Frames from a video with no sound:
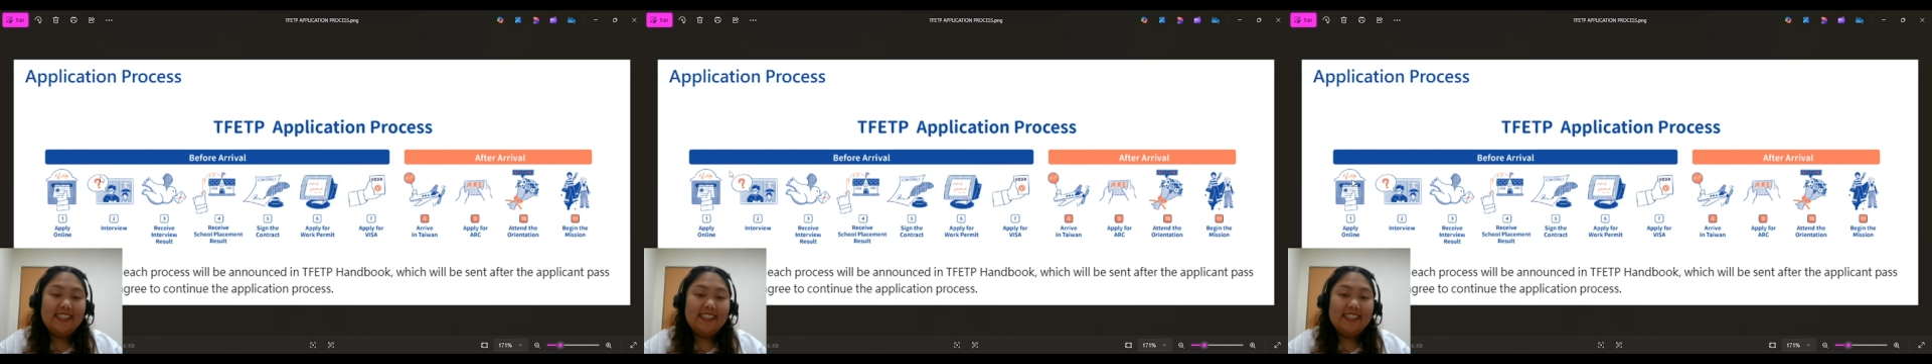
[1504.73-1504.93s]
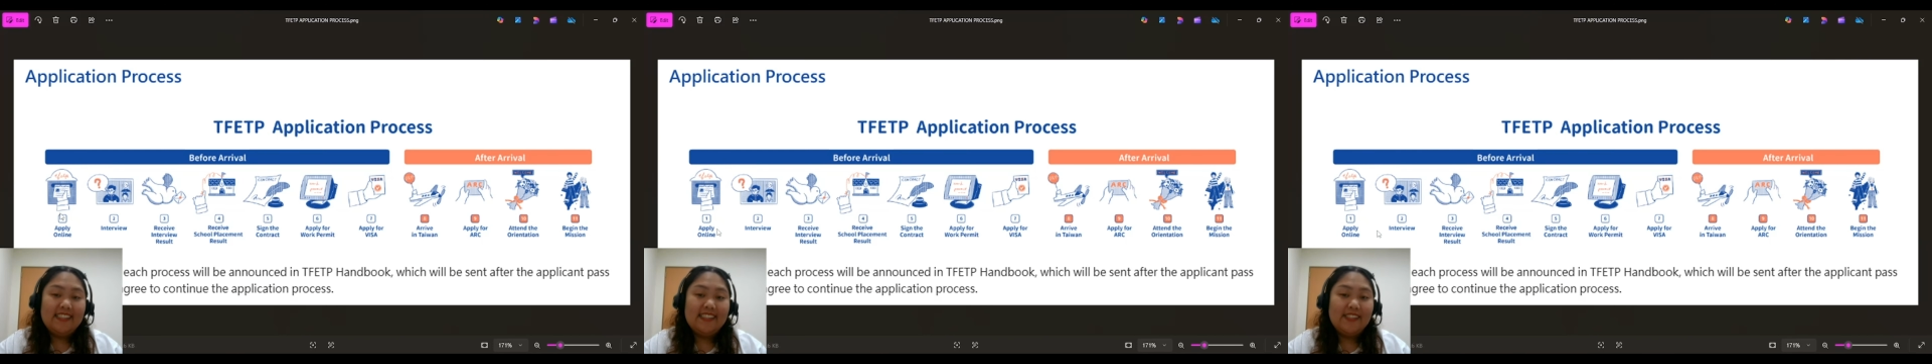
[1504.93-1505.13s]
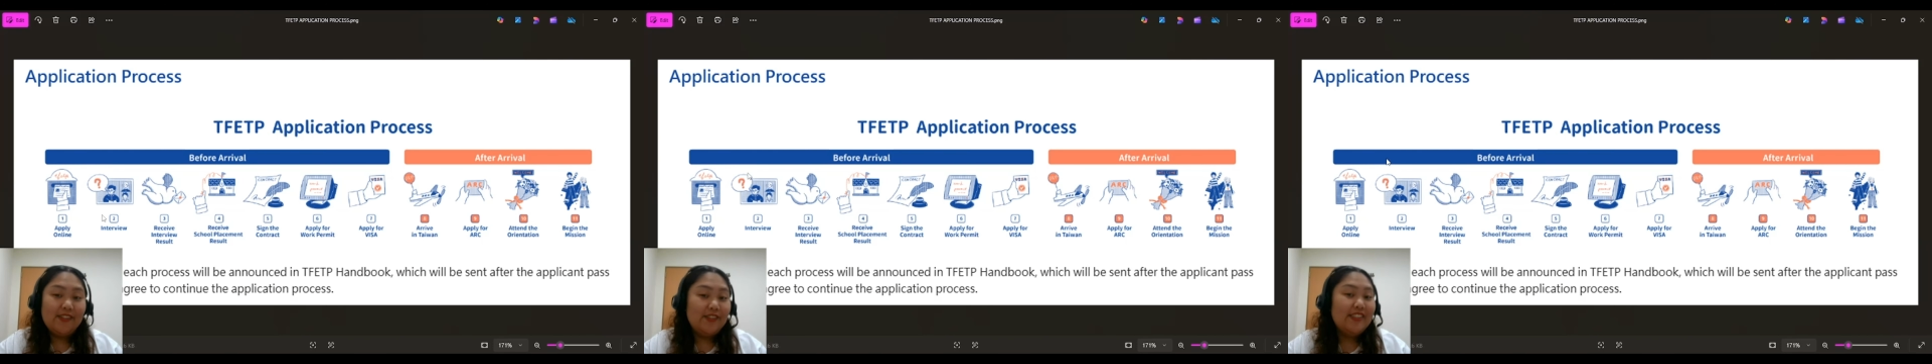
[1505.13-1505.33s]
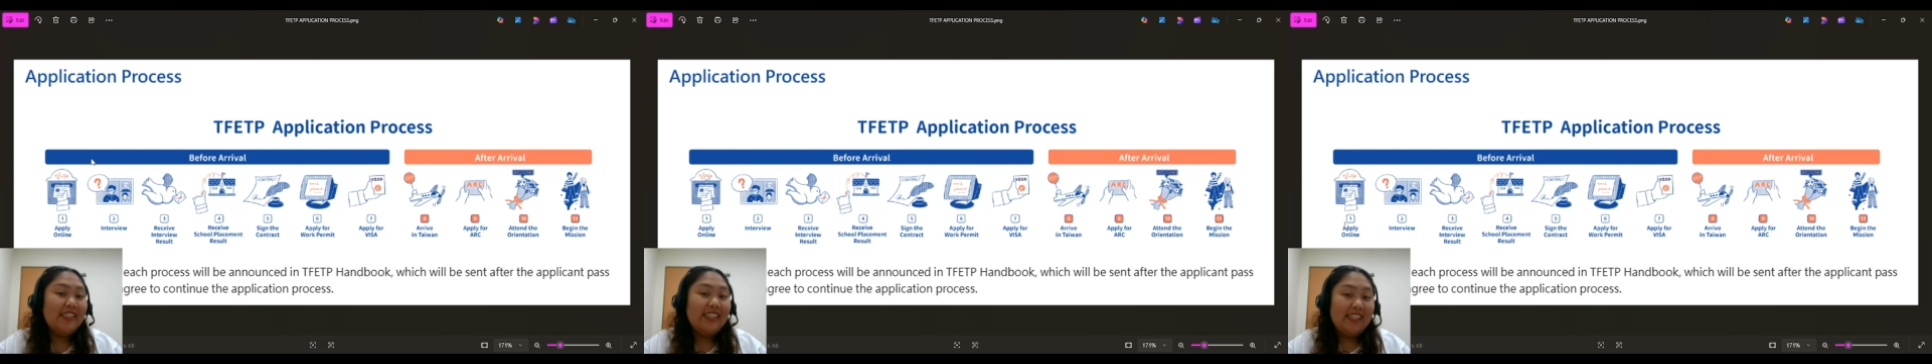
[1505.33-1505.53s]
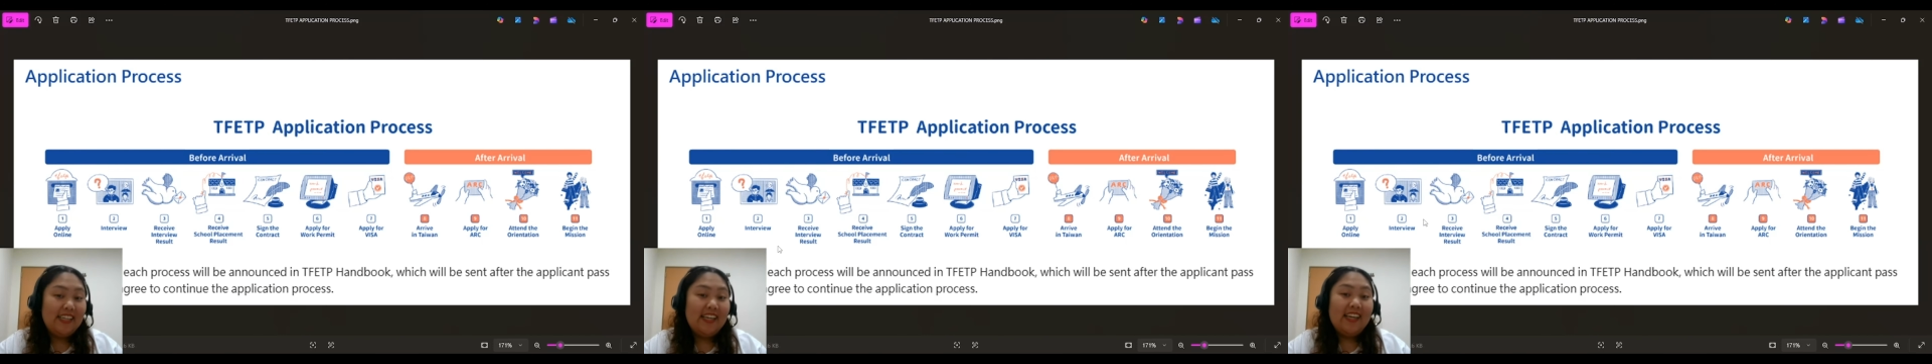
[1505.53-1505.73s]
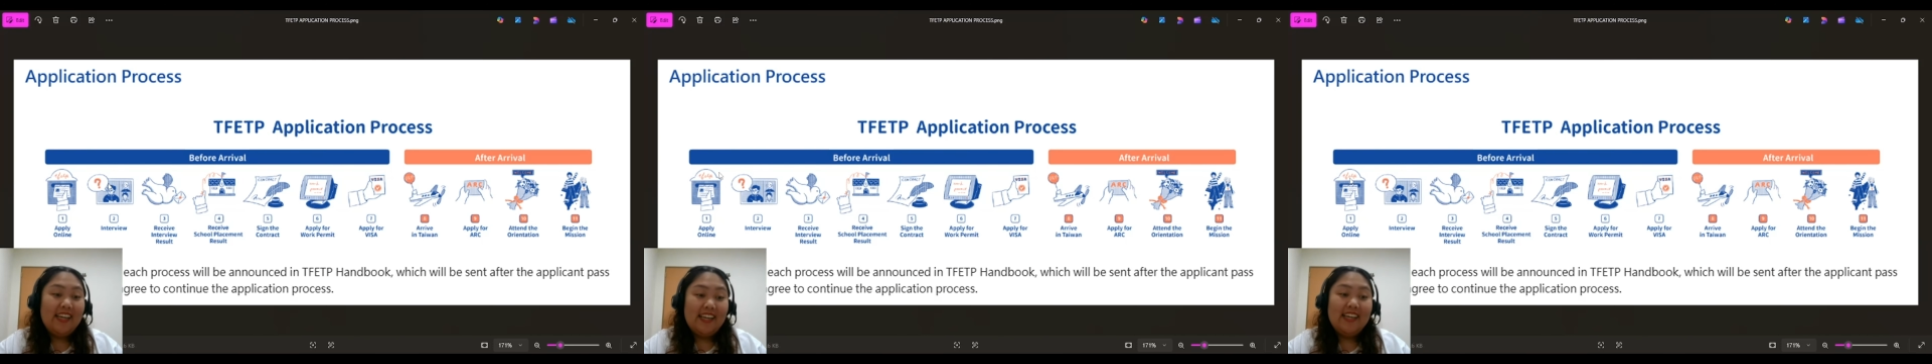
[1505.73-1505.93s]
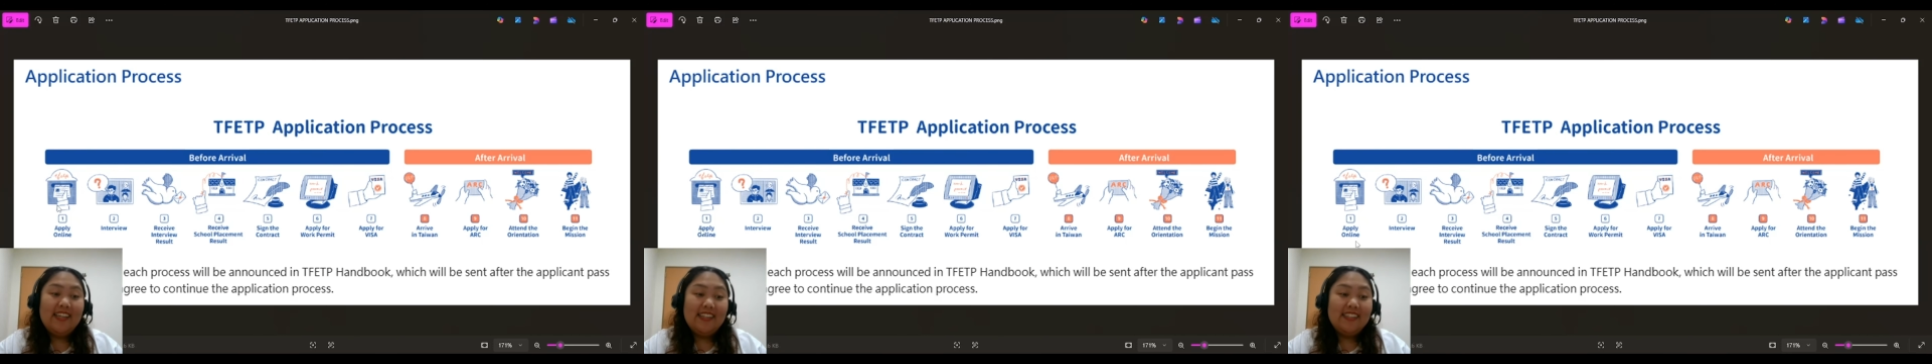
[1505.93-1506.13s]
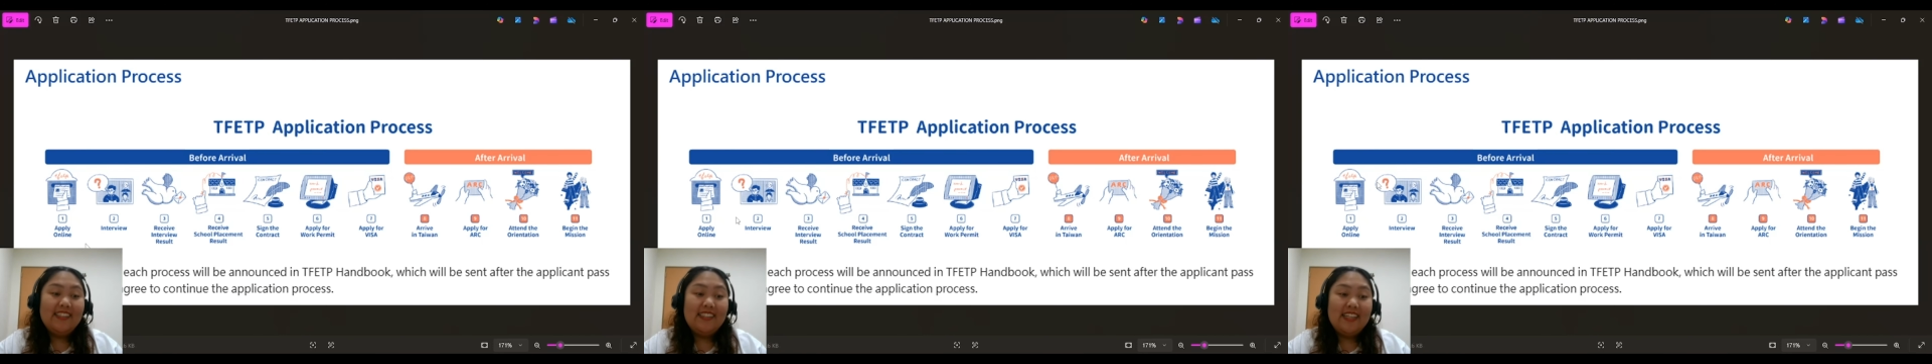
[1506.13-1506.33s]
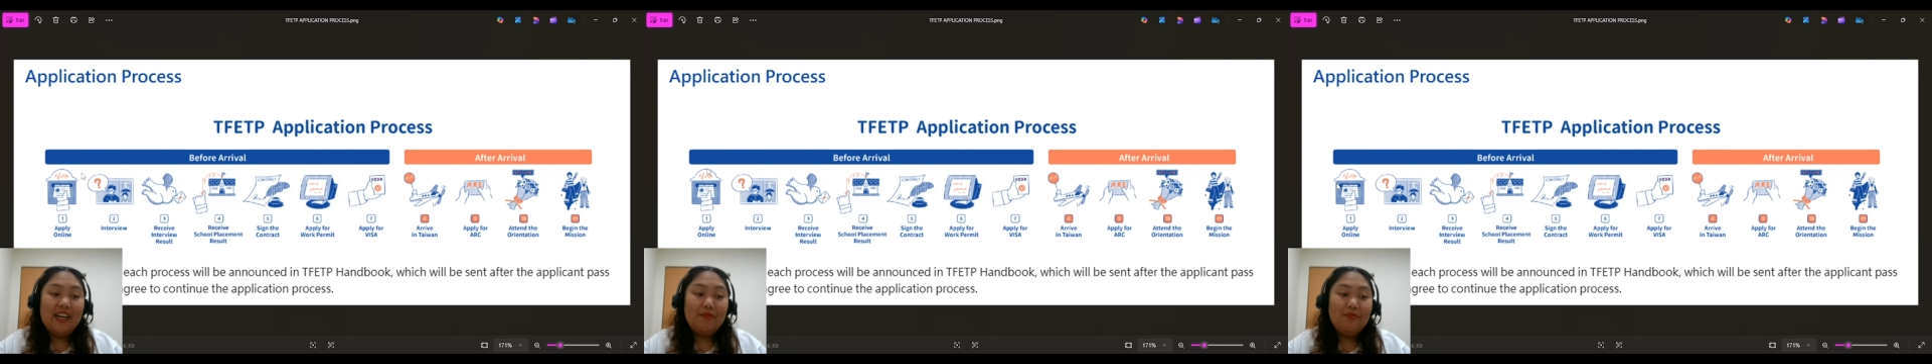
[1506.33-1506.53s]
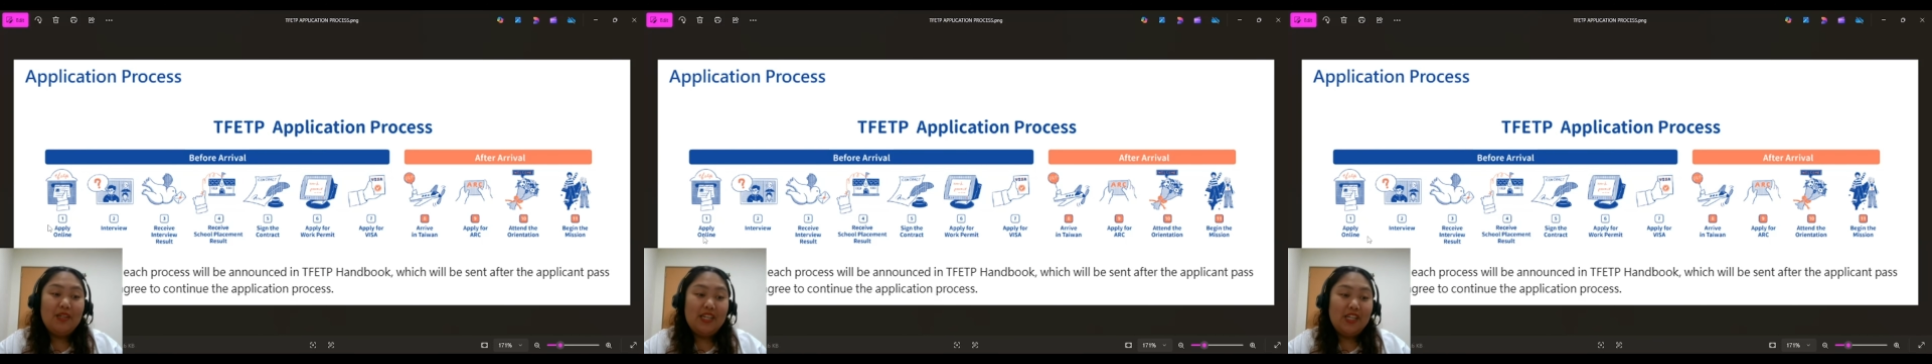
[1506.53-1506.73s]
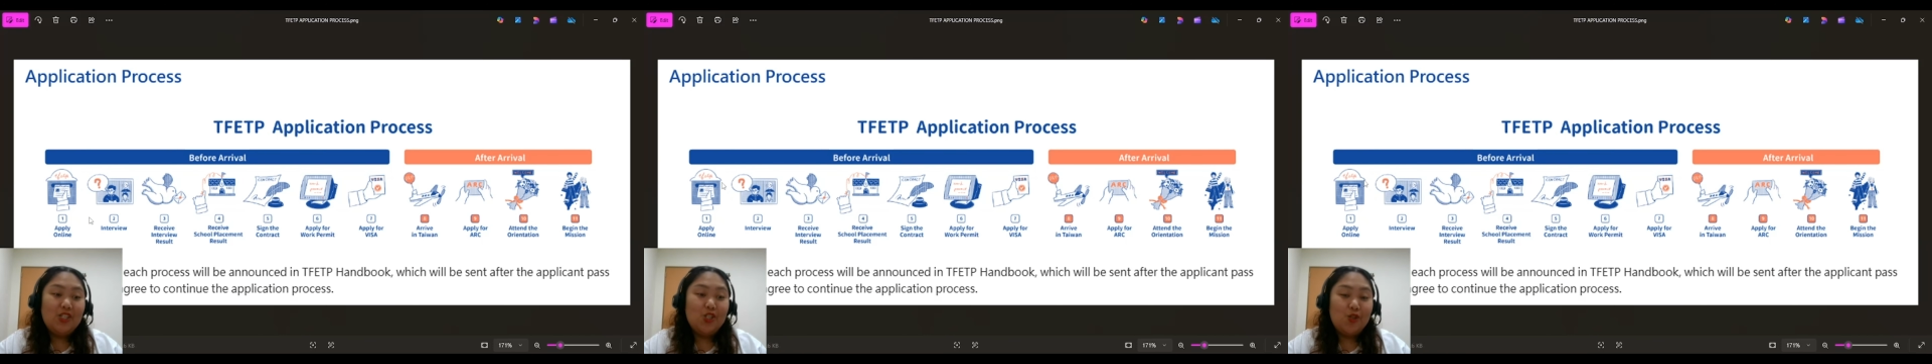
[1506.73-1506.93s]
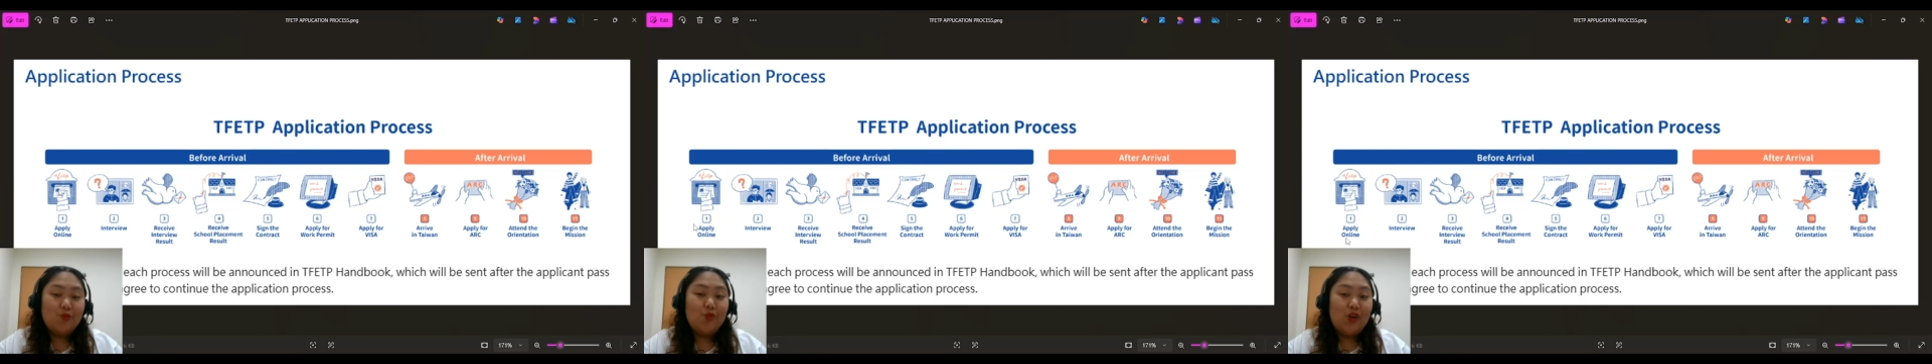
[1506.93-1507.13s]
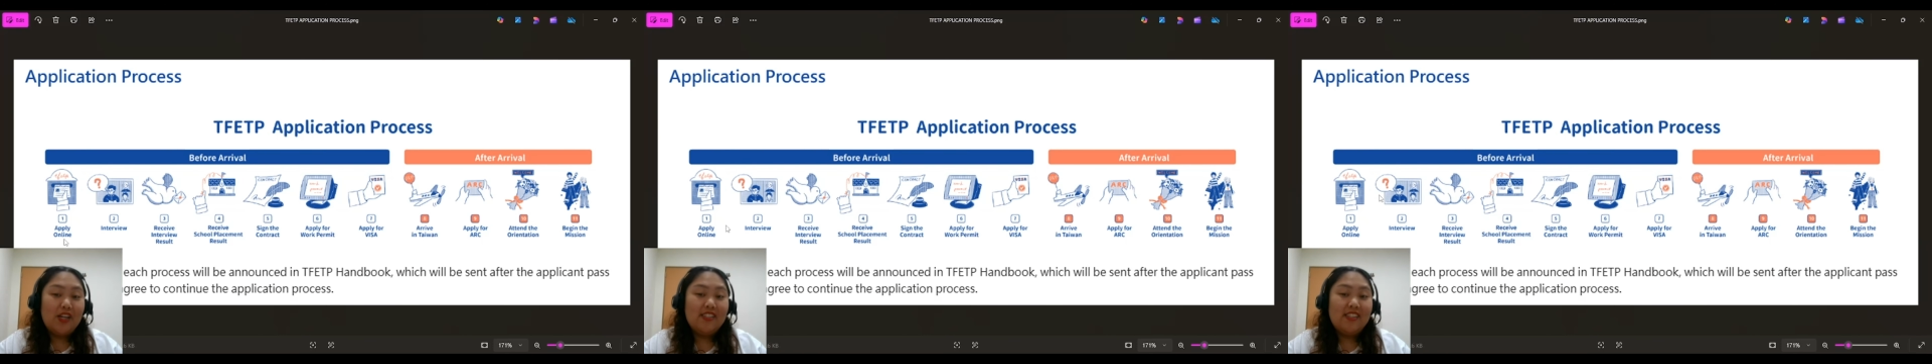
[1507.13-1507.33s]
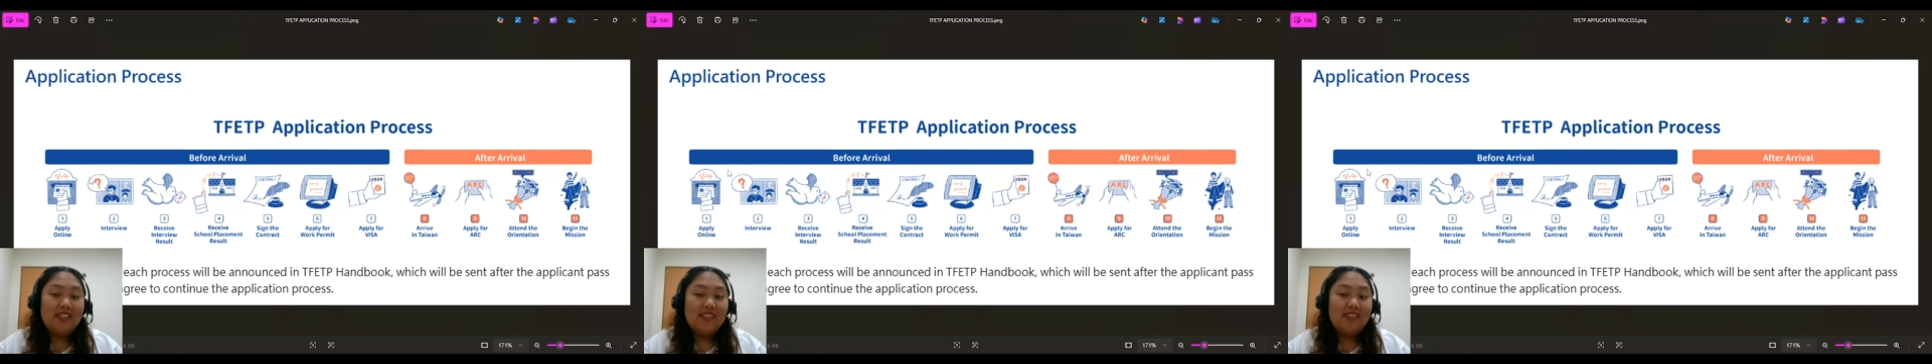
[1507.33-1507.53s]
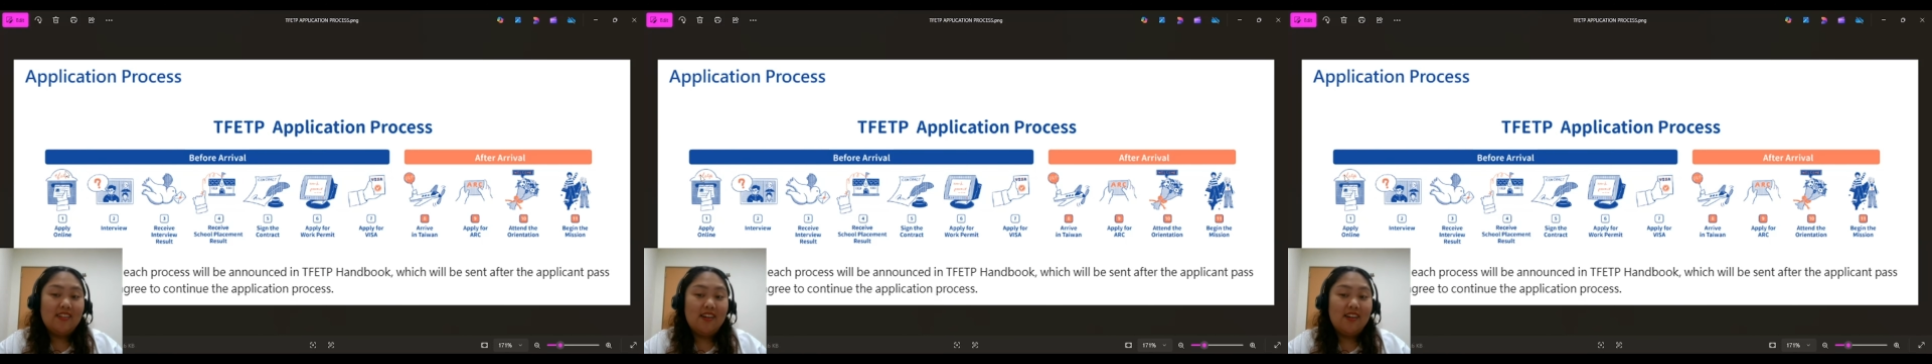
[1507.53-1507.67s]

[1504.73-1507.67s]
So the application process